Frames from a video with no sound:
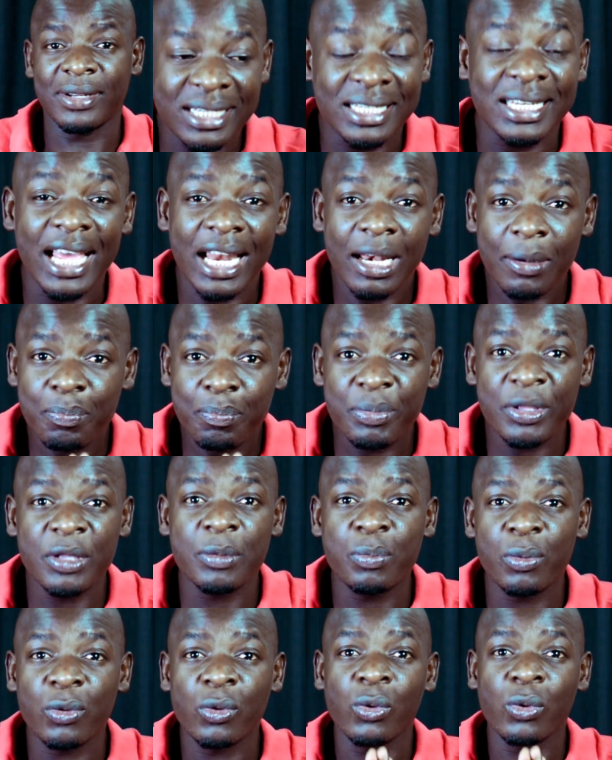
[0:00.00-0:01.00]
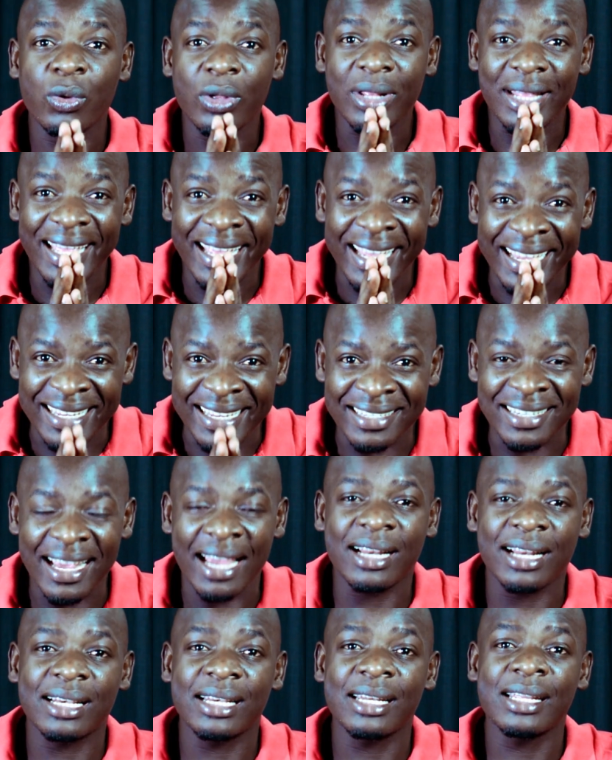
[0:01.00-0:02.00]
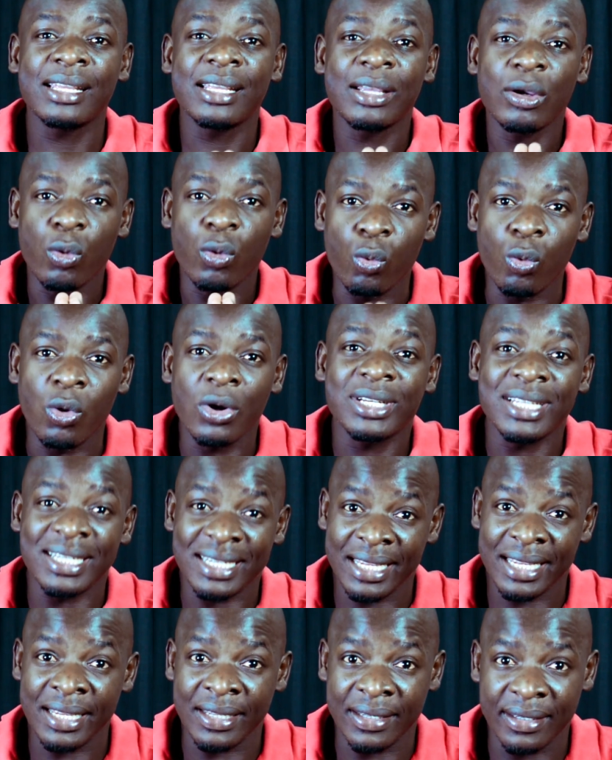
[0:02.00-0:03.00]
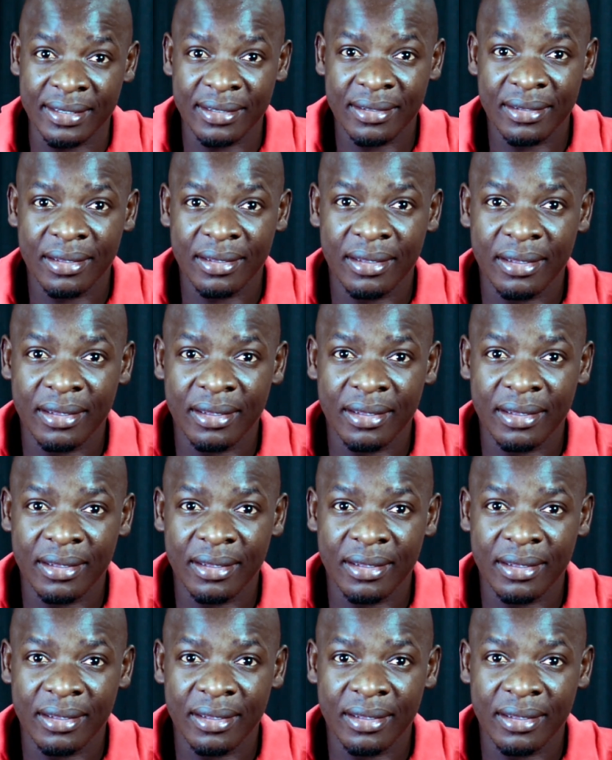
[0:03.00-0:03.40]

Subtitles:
Tell people exactly what it is.